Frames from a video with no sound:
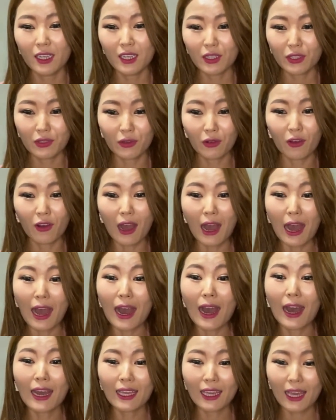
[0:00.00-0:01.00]
So okay.
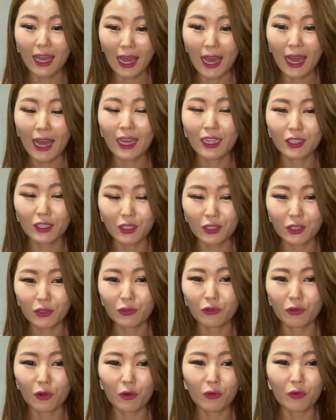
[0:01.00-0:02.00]
I had to
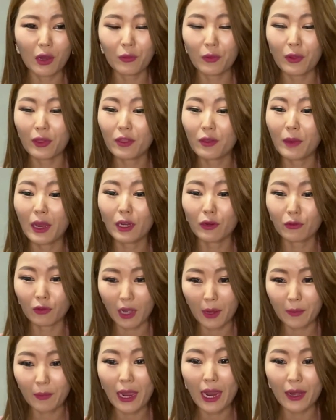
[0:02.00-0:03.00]
grow up with my
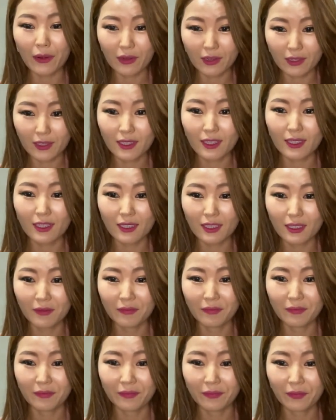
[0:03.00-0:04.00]
grandparents.
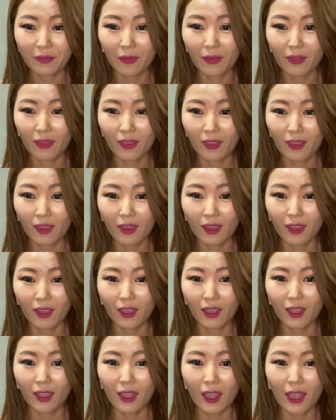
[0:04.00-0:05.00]
Mm
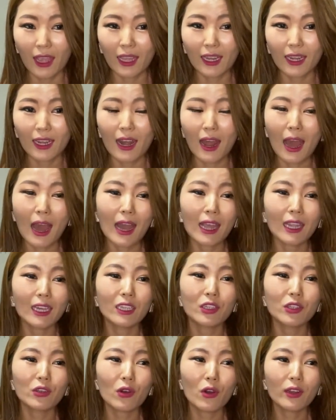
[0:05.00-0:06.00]
-hmm. And
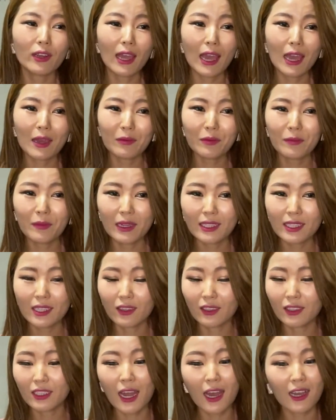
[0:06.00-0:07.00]
I don't have much
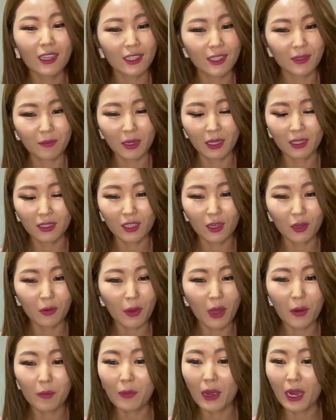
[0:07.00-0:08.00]
attachment
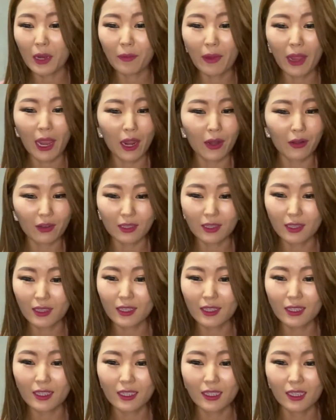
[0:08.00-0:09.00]
about my
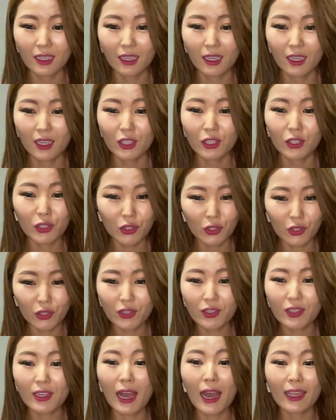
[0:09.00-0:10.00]
parents.
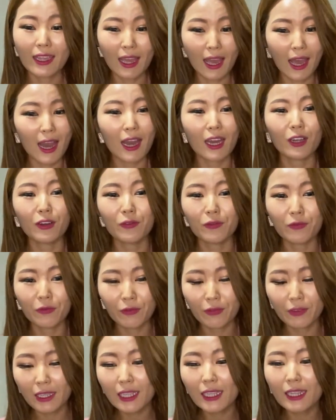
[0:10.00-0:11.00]
Just oh. I had a
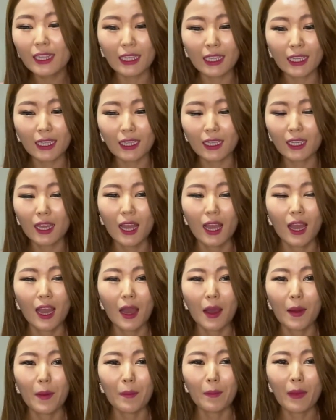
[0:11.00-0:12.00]
feeling
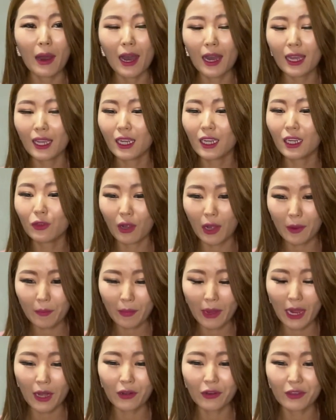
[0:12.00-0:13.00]
my
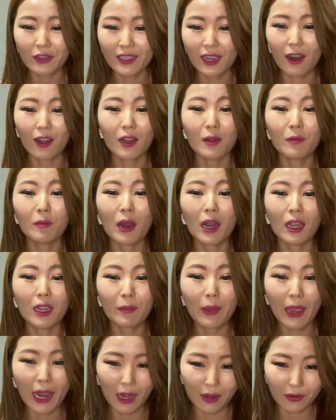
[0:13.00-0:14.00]
grandparents are my
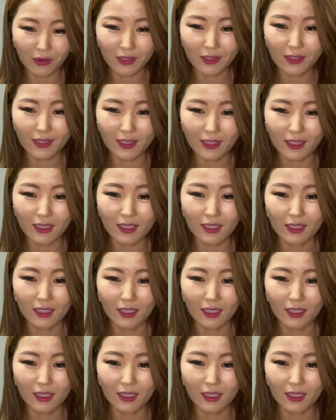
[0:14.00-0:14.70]
parents.